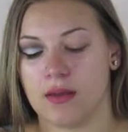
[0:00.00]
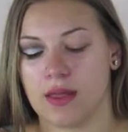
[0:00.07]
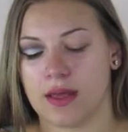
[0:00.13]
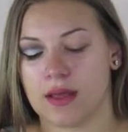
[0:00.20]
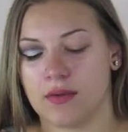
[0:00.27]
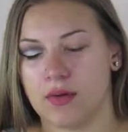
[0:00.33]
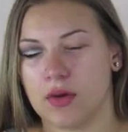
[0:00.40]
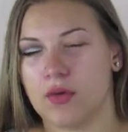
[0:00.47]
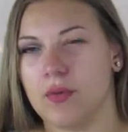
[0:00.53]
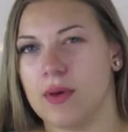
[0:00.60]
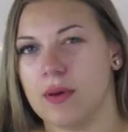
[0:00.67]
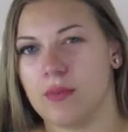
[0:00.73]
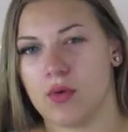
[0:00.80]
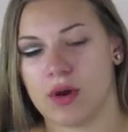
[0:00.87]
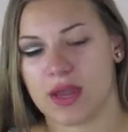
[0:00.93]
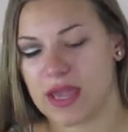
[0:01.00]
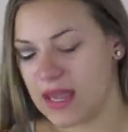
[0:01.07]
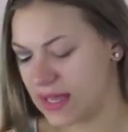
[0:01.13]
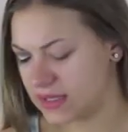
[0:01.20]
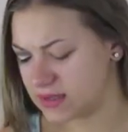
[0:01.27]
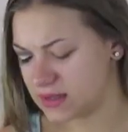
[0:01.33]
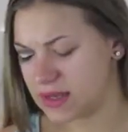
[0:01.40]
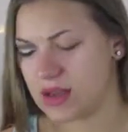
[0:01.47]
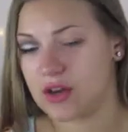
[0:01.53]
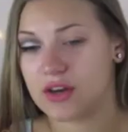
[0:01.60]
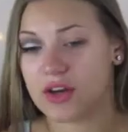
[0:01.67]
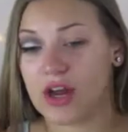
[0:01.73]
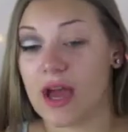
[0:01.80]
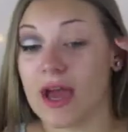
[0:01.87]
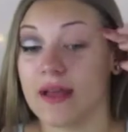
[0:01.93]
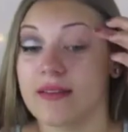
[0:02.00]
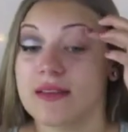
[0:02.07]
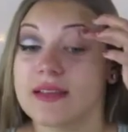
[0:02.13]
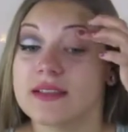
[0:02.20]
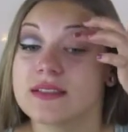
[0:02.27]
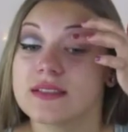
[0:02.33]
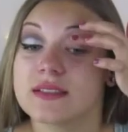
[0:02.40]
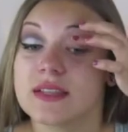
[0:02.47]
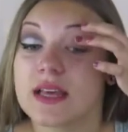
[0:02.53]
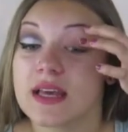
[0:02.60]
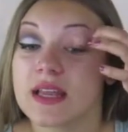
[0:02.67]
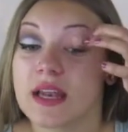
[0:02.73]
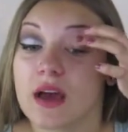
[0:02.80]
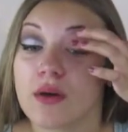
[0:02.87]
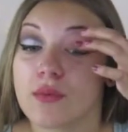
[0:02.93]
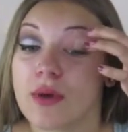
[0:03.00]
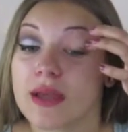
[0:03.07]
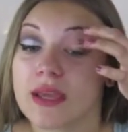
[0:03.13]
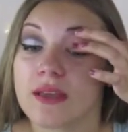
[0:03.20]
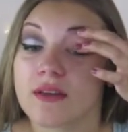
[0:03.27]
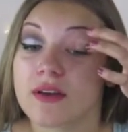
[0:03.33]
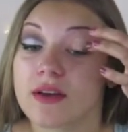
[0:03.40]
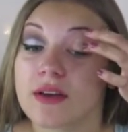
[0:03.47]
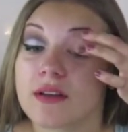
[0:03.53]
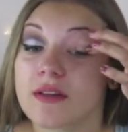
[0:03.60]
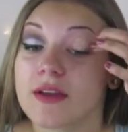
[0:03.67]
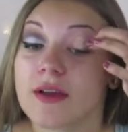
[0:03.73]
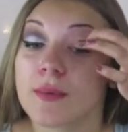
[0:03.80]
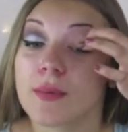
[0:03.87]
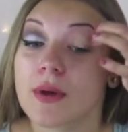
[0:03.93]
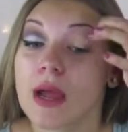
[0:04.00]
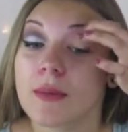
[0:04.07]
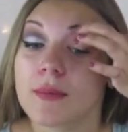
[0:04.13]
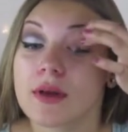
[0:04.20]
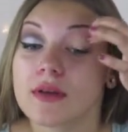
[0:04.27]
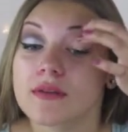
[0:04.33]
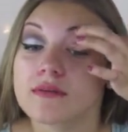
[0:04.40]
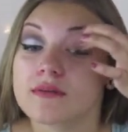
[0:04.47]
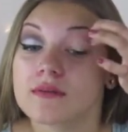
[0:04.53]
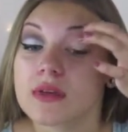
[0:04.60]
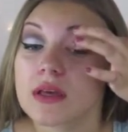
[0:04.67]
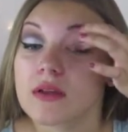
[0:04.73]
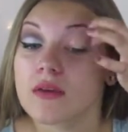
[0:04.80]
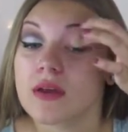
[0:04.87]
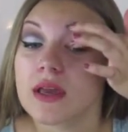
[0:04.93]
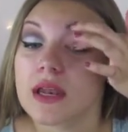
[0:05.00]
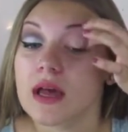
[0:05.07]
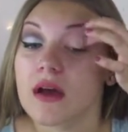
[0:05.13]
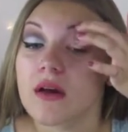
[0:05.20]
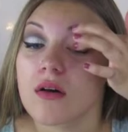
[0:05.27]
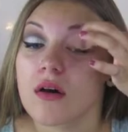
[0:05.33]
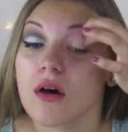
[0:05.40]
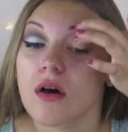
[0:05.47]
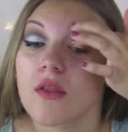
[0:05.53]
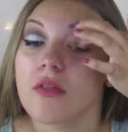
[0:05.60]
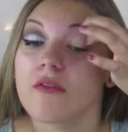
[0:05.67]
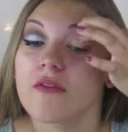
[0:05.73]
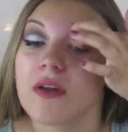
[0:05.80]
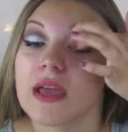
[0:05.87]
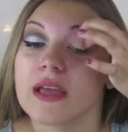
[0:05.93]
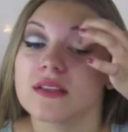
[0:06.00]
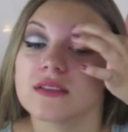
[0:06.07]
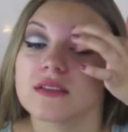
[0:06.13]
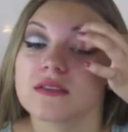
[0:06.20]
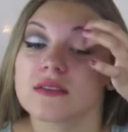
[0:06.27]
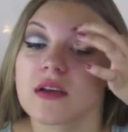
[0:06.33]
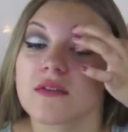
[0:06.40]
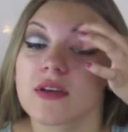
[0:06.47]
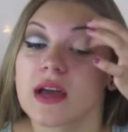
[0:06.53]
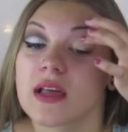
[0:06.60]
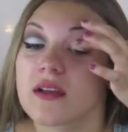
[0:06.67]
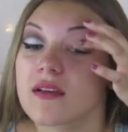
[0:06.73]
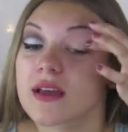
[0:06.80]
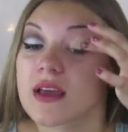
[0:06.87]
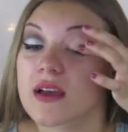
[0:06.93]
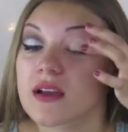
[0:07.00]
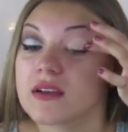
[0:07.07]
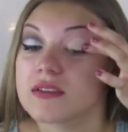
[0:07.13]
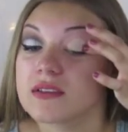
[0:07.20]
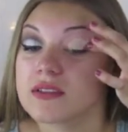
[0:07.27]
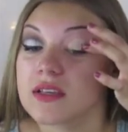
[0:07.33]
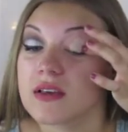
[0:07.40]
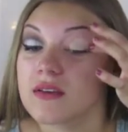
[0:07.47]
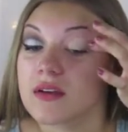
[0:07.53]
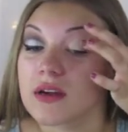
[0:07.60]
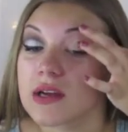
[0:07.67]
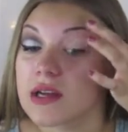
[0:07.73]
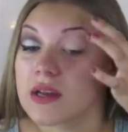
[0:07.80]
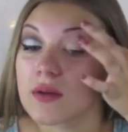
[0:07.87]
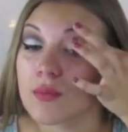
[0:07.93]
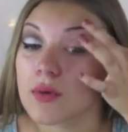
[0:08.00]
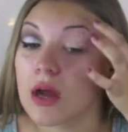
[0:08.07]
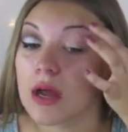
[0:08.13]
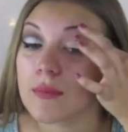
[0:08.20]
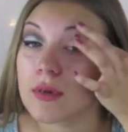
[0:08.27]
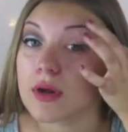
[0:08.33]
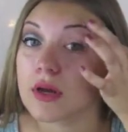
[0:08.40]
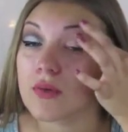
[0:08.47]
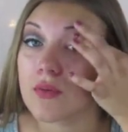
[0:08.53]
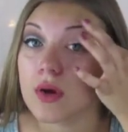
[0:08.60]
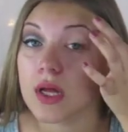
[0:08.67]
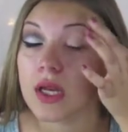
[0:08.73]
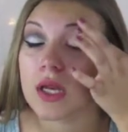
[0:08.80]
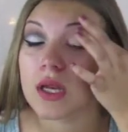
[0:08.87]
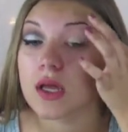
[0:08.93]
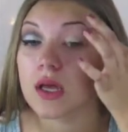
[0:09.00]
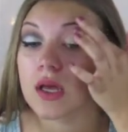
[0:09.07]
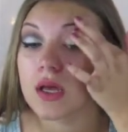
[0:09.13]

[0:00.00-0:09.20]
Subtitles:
like a little bit more canceling on your eyelids than a regular clear primer. It'll get out all the veins and stuff, kind of like a concealer and a primer in one.